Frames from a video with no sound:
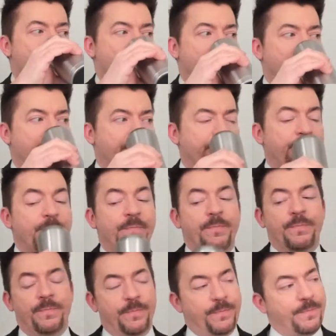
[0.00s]
I mean, when you
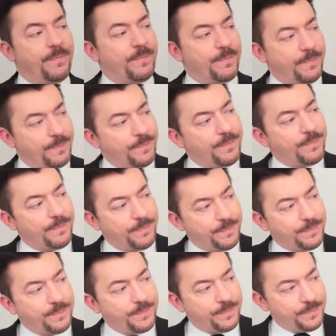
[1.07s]
start getting into the
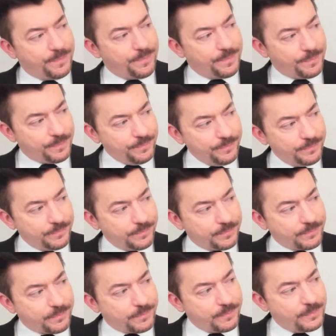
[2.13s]
genetics, the
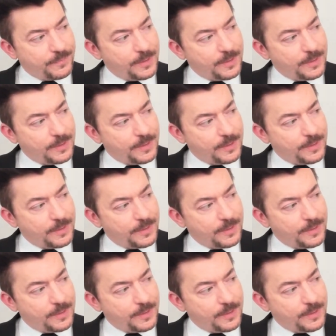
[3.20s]
sperm,